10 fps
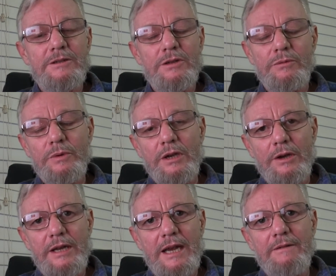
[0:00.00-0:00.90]
So we're
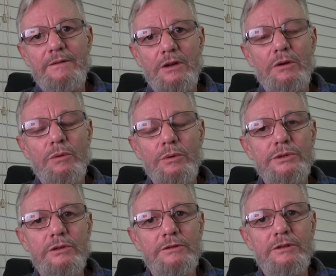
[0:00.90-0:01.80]
going to have, you know, all
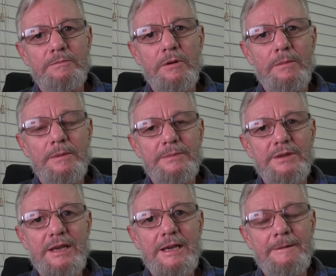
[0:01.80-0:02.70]
sorts of
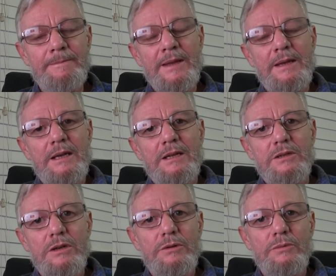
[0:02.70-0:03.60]
problems there.
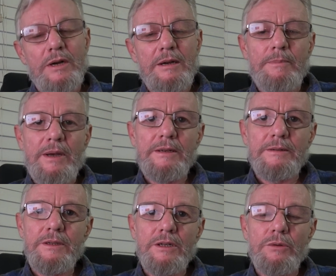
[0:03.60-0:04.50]
So,
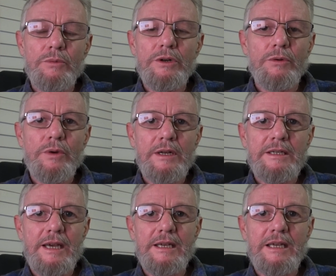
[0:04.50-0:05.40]
but, you know, we're not
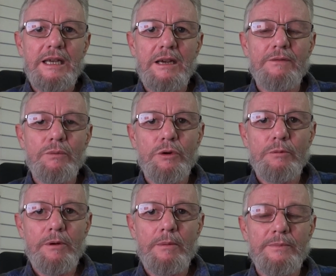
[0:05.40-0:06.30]
really taking care of the
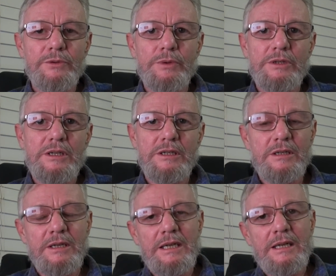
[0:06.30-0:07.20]
real problems, which
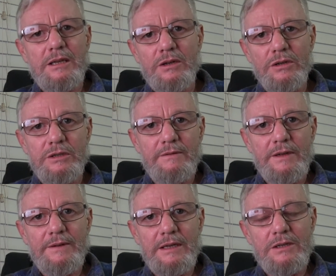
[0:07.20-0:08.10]
is the cost of
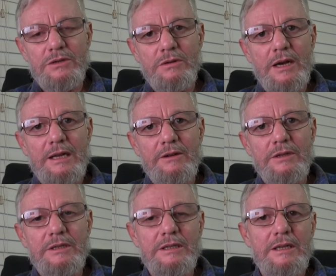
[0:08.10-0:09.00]
living in Australia
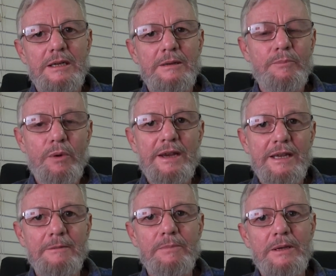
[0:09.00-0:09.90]
is
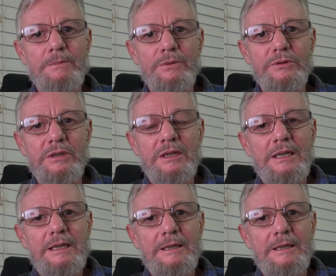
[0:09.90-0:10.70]
breaking people's